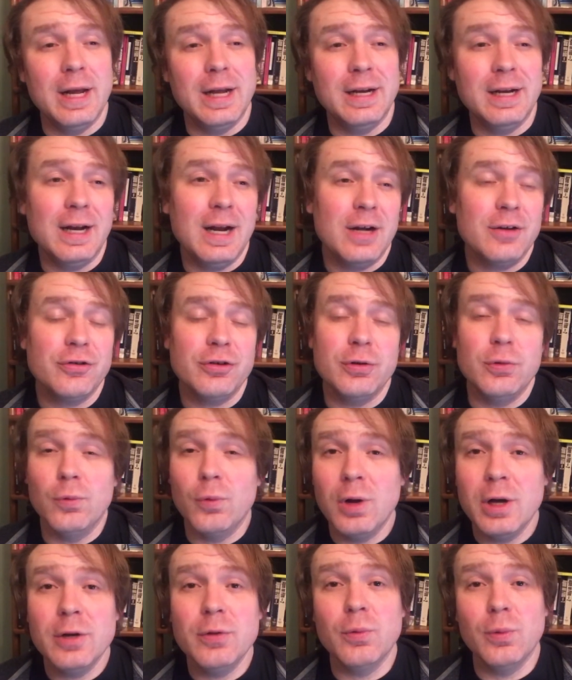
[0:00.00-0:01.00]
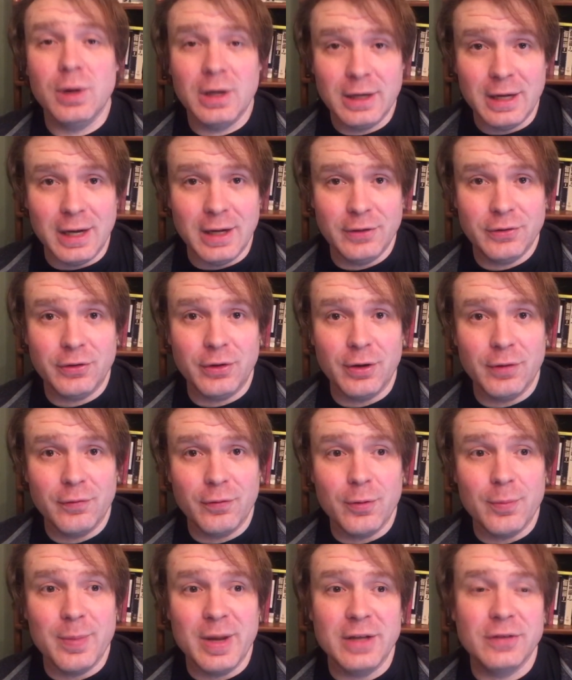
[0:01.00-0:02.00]
and it actually won one Oscar
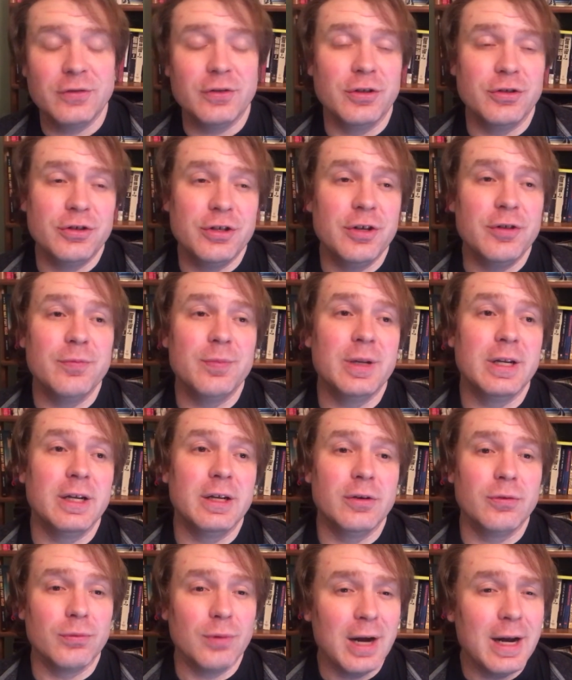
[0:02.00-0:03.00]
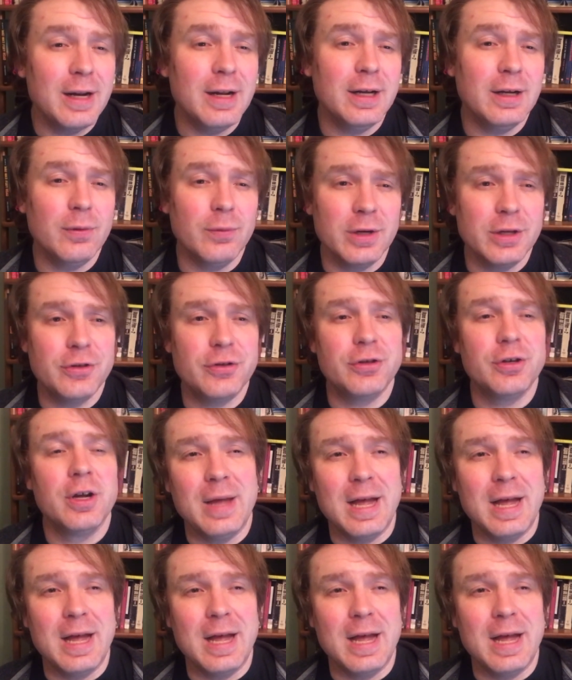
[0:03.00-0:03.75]
for Best Achievement in Writing, which,